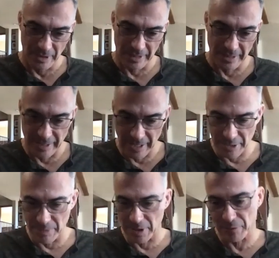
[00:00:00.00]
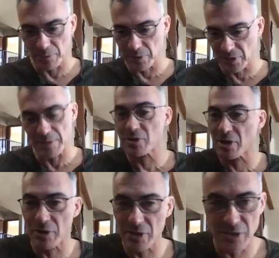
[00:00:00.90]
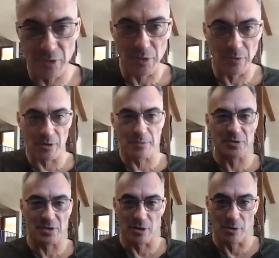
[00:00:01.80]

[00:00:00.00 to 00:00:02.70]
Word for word: and anybody from the same generation that we are from is like